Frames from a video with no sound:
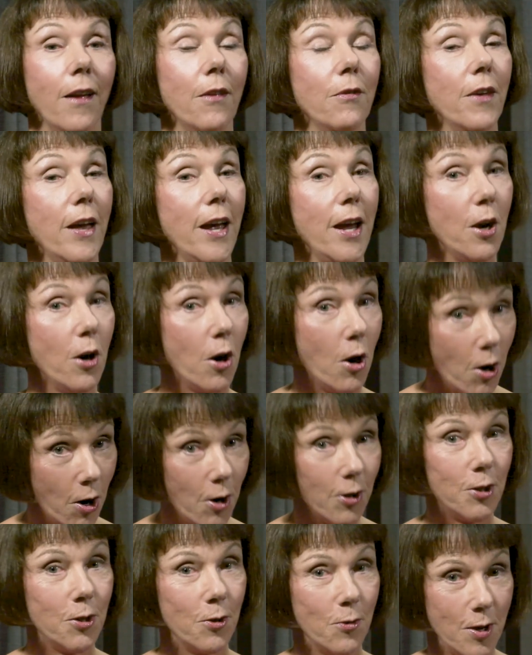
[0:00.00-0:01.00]
They
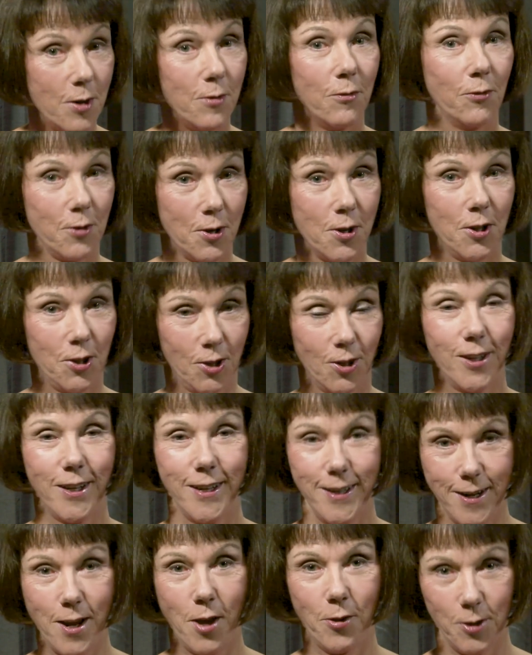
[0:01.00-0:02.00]
are doing
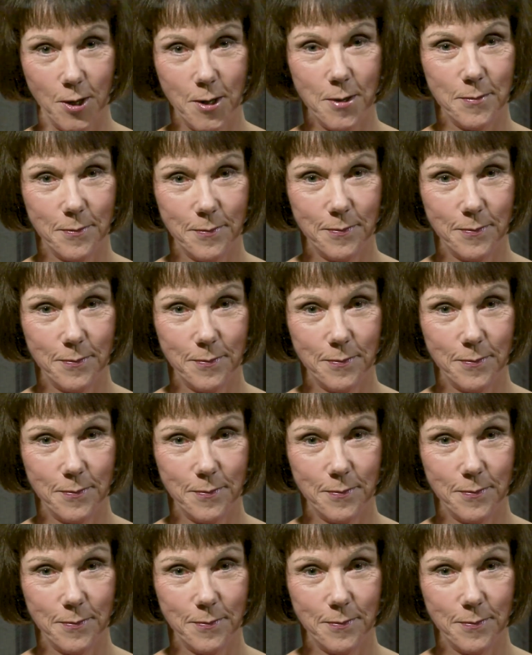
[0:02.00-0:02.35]
virtually nothing.